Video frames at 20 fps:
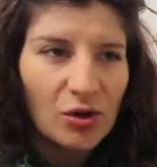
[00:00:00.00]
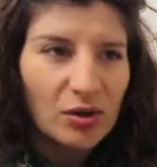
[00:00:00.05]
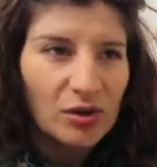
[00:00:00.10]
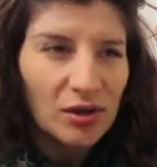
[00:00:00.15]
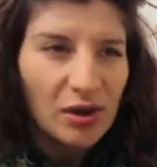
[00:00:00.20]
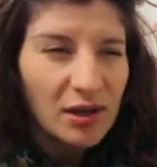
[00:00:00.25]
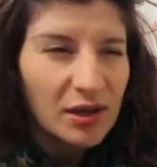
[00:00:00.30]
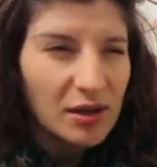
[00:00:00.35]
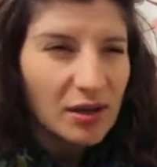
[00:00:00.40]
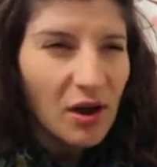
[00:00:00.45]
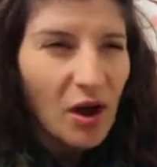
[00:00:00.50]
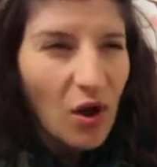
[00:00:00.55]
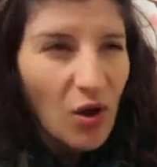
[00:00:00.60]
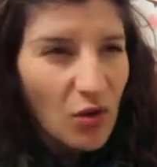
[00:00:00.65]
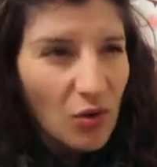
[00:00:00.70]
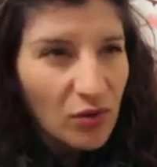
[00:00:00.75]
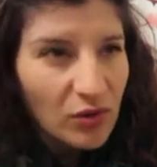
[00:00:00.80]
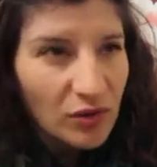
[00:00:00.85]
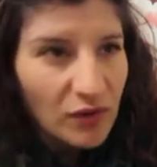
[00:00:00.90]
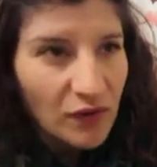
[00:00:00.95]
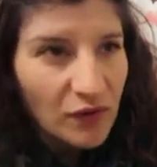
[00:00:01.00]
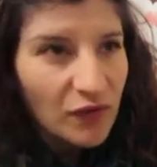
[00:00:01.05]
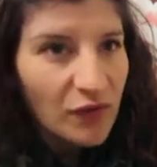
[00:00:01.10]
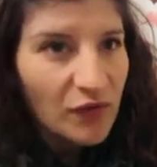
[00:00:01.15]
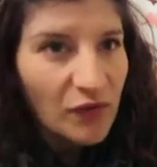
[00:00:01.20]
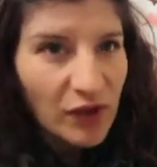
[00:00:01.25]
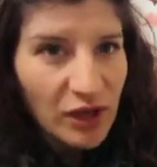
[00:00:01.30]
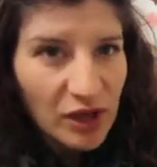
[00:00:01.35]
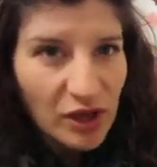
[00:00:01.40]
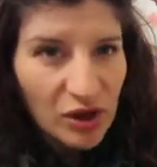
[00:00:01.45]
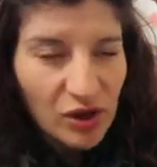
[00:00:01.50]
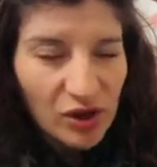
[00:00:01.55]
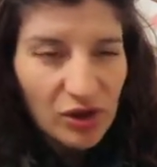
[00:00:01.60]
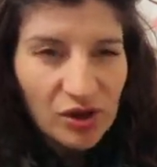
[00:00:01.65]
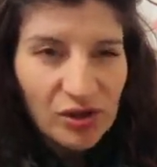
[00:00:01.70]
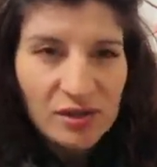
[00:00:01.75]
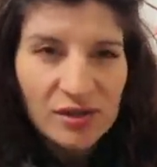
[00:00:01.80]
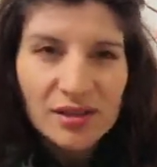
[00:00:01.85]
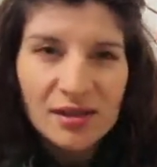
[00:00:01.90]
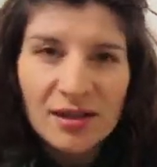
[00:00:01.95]
like old
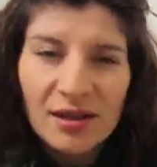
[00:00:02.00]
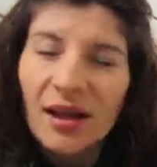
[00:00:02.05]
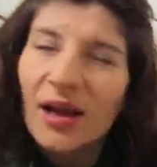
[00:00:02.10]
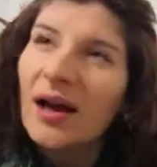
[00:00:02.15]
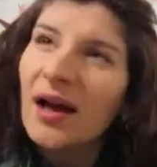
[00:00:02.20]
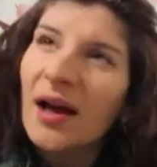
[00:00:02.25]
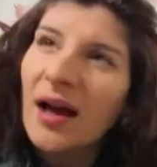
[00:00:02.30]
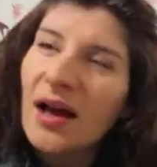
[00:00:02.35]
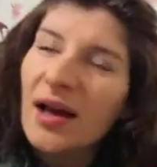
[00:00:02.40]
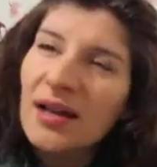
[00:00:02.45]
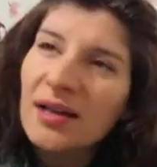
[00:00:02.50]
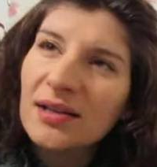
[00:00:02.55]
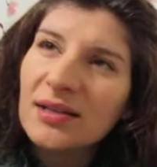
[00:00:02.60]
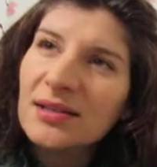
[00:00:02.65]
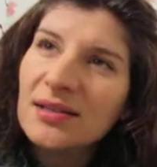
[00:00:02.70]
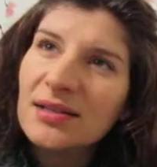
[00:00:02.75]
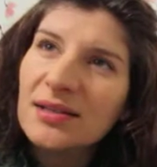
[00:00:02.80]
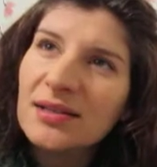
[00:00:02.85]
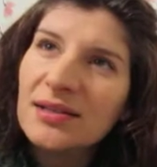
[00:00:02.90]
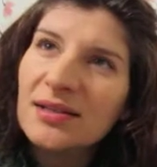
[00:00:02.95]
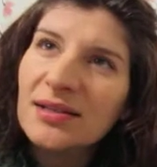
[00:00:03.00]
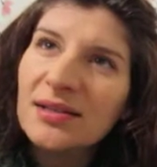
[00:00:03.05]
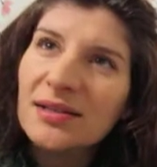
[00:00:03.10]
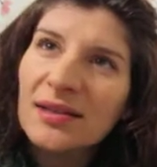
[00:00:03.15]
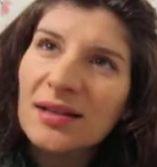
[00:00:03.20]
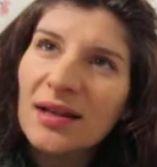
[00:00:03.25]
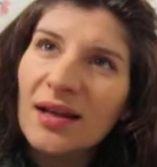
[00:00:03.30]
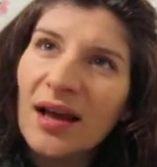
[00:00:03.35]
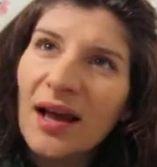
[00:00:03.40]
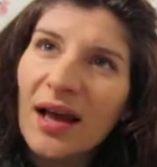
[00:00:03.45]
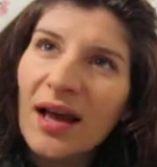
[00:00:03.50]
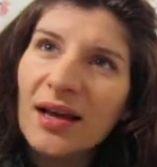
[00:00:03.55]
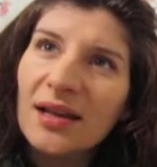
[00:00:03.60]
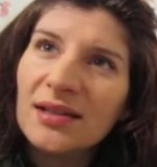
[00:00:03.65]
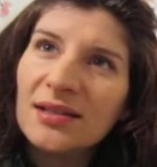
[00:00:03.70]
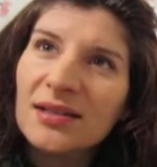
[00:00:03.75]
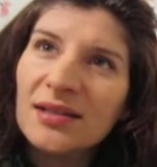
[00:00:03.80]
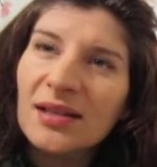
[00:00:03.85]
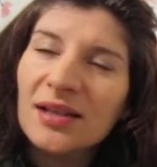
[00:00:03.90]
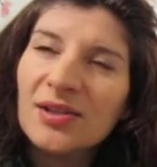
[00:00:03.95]
fears, and
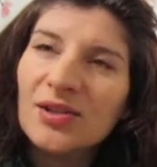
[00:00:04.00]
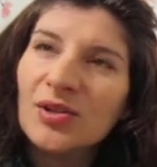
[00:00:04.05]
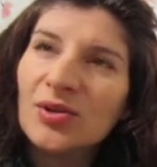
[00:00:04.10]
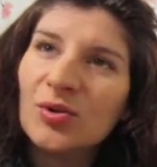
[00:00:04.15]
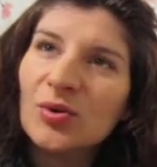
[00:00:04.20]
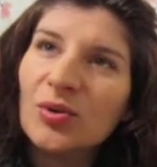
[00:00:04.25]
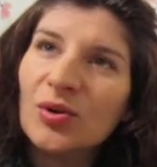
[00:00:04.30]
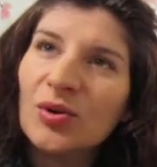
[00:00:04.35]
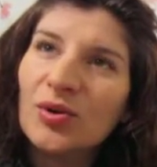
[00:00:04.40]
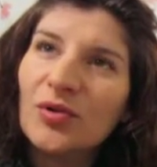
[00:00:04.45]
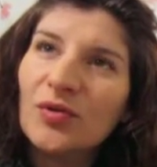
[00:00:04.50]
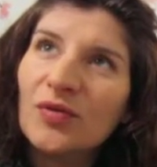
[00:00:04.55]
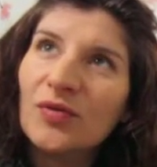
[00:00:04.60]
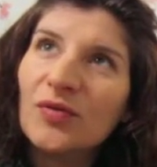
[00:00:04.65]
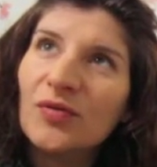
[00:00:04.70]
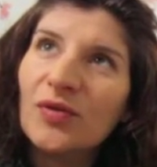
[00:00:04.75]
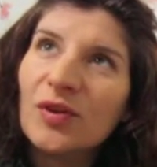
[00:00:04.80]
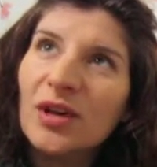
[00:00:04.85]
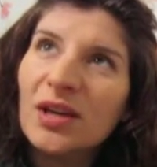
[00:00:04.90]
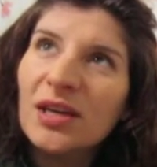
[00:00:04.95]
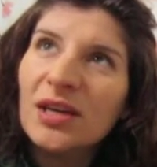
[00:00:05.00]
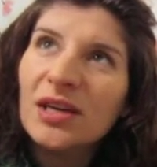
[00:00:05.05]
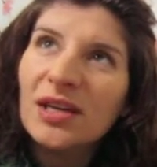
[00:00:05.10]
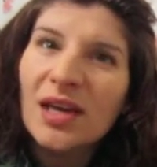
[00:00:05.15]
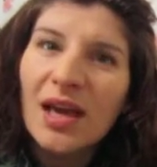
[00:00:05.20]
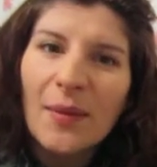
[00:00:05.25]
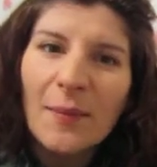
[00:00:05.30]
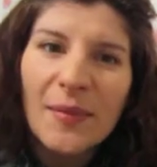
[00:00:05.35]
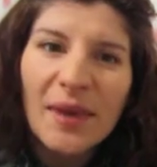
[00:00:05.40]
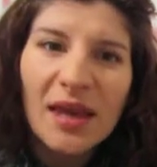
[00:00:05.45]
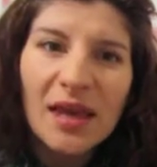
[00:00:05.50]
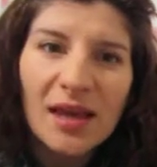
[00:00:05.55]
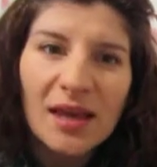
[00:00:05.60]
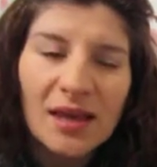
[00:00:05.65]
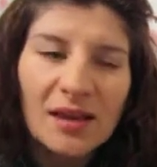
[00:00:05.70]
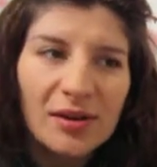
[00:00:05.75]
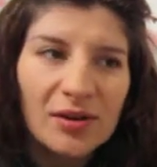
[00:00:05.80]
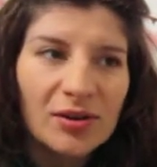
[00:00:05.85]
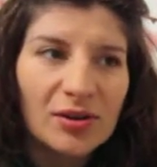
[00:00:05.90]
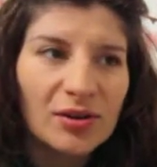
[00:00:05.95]
they sort of get
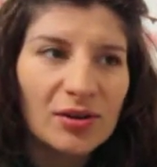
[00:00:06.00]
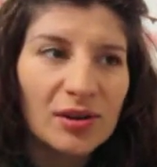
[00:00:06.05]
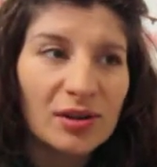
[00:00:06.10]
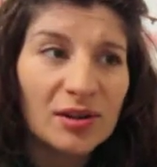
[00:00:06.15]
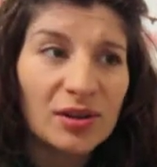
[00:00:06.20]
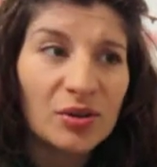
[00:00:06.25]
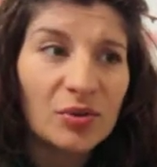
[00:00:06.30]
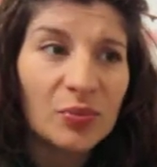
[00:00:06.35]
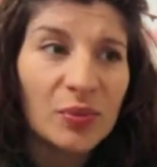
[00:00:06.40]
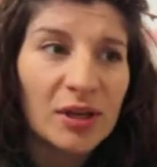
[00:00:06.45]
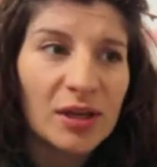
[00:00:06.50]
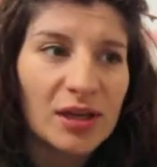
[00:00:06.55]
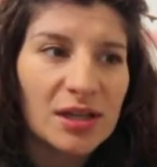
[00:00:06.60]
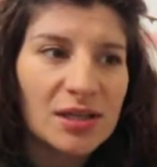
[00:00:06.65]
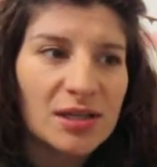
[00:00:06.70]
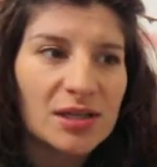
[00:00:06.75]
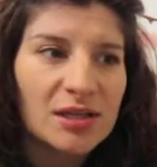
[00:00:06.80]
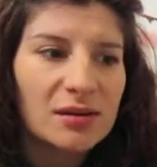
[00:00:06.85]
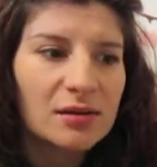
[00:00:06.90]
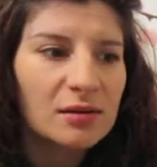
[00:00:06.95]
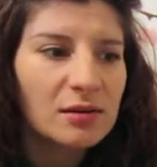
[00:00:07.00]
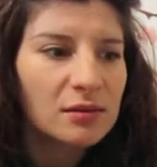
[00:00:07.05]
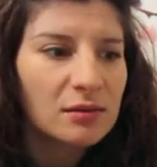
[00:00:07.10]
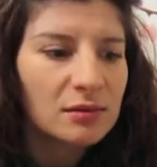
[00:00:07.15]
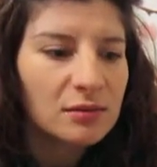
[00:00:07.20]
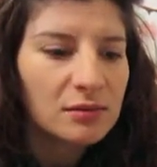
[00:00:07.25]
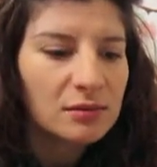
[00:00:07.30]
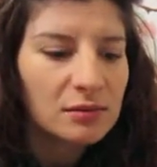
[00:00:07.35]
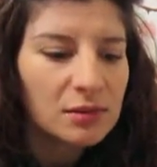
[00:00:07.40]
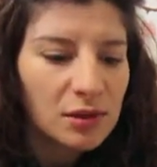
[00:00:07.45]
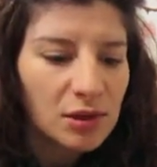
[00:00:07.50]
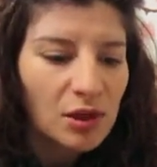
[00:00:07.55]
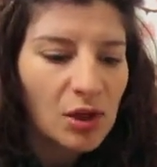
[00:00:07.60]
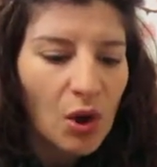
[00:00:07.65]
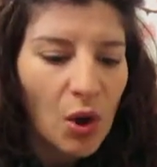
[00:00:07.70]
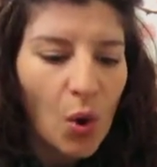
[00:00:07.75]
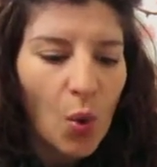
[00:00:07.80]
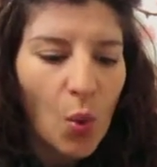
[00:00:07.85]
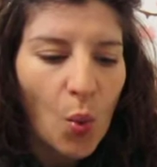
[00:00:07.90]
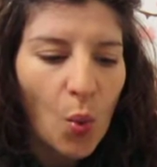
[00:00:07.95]
me a little bit
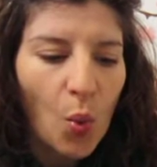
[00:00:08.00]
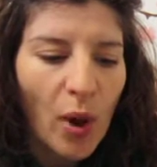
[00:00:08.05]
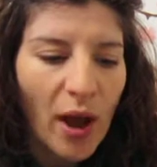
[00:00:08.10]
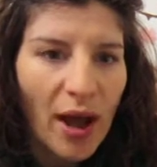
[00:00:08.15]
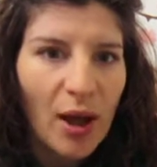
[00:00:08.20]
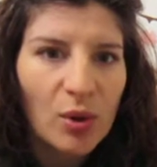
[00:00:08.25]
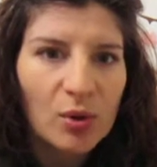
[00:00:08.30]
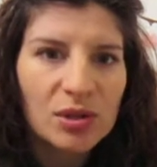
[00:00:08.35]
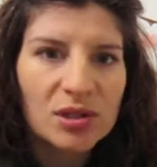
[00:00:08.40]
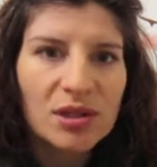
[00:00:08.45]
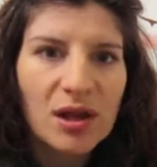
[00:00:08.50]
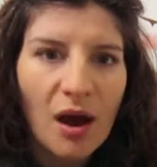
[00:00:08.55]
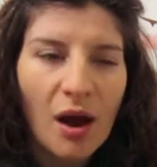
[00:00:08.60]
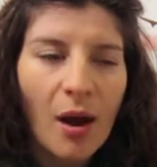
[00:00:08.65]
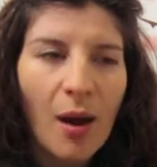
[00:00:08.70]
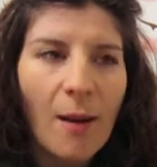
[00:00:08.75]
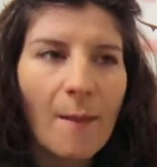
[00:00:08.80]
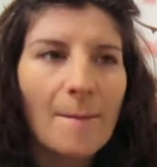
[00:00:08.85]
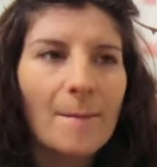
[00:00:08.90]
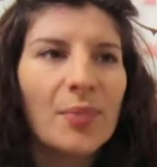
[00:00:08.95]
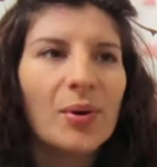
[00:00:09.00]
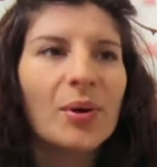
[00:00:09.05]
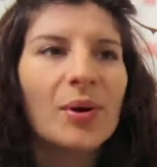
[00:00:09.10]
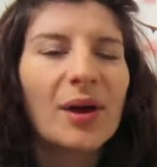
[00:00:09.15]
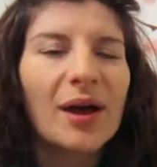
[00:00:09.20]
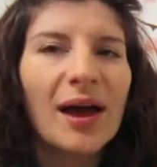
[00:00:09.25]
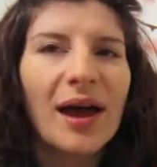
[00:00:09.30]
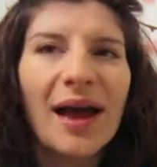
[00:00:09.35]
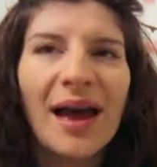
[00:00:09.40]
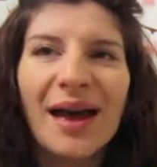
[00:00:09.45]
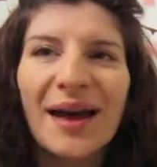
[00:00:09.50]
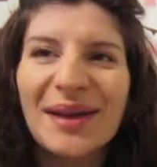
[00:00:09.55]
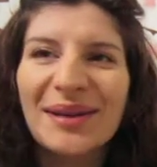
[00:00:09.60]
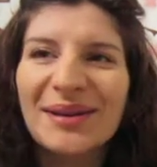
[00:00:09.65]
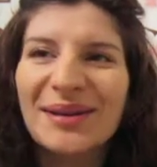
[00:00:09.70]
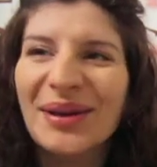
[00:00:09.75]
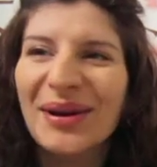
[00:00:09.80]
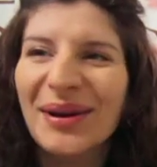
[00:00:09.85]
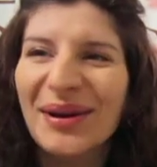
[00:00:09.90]
wound up, and